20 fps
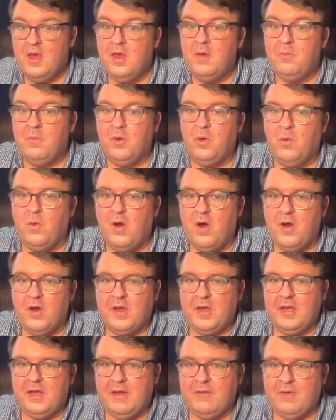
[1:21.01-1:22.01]
but
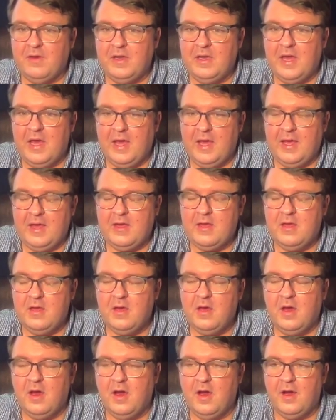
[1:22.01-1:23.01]
walking every day.
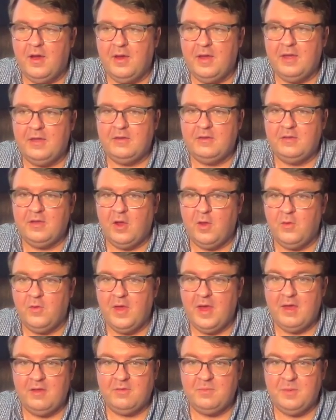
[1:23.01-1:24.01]
And so
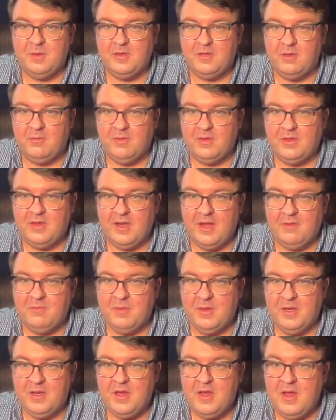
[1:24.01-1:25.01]
that's been something that I've
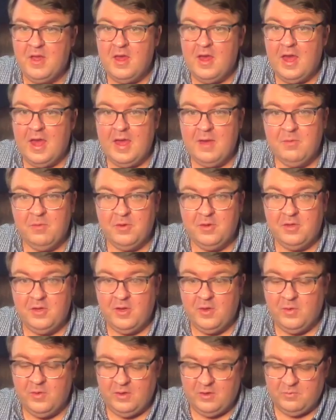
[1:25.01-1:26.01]
been able to
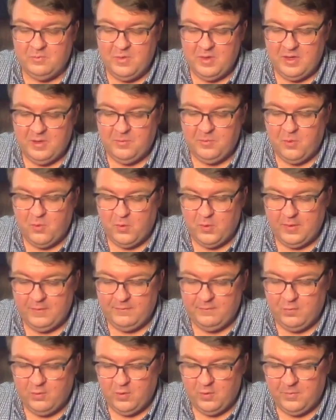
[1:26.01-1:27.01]
do and has been important
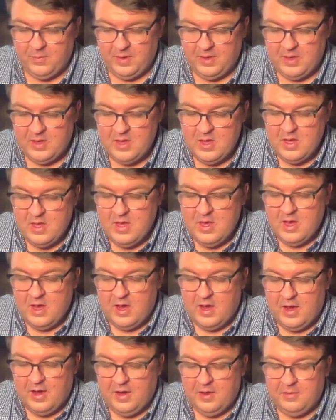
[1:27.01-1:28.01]
for me.
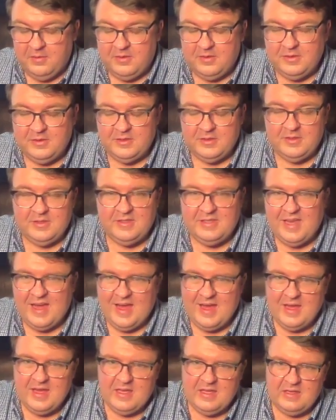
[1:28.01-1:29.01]

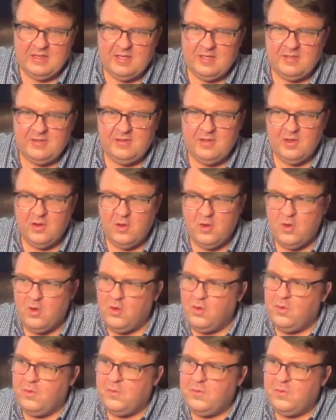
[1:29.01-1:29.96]
Diet still,